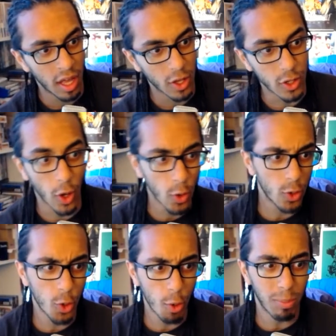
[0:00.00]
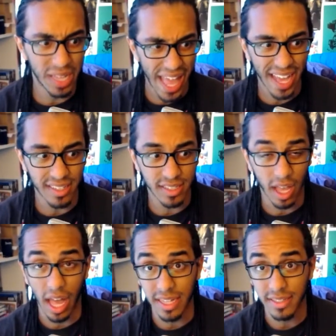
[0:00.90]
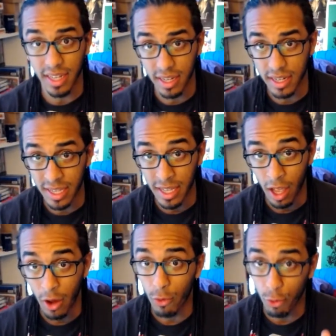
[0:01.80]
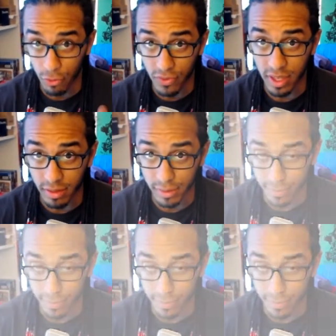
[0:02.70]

Goku Black's identity revealed.